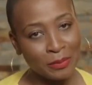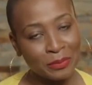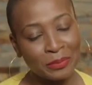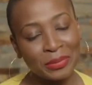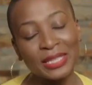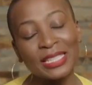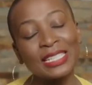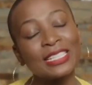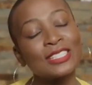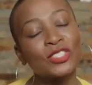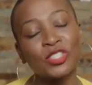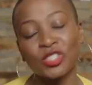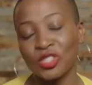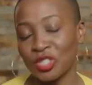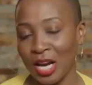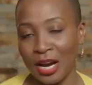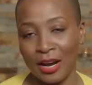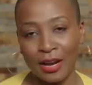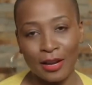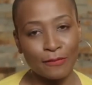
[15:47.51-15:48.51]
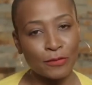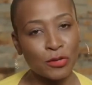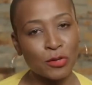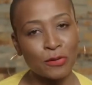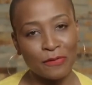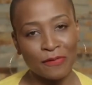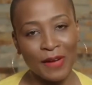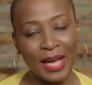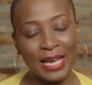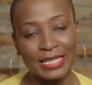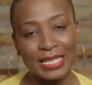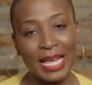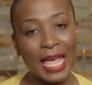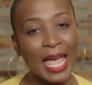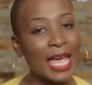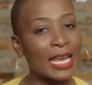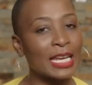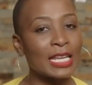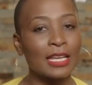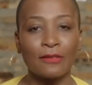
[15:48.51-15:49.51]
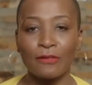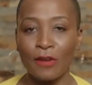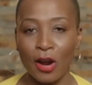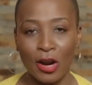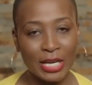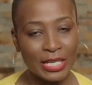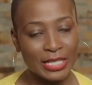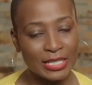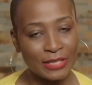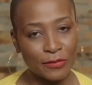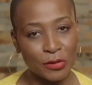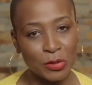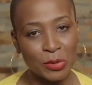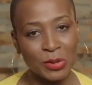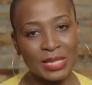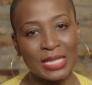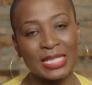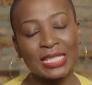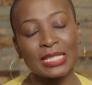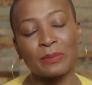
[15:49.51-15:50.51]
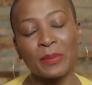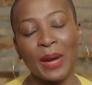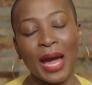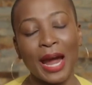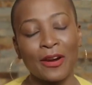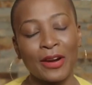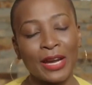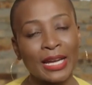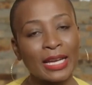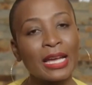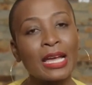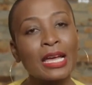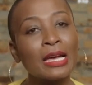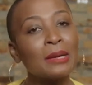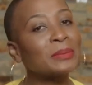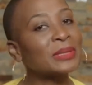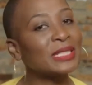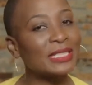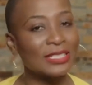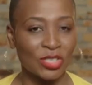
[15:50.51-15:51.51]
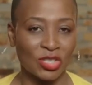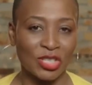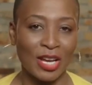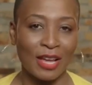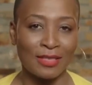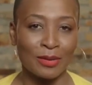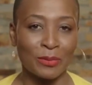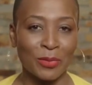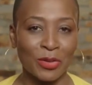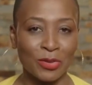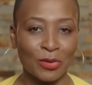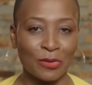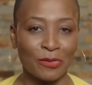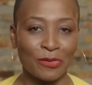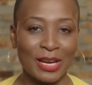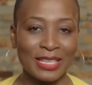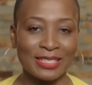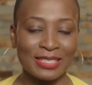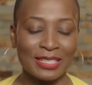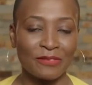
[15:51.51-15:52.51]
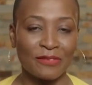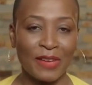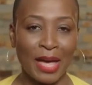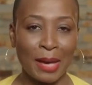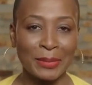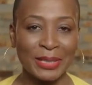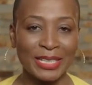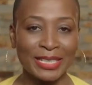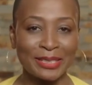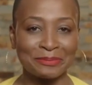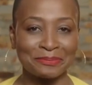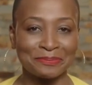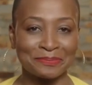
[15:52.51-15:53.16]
Please share. If you find any of our interviews inspiring, please share them with your friends and family.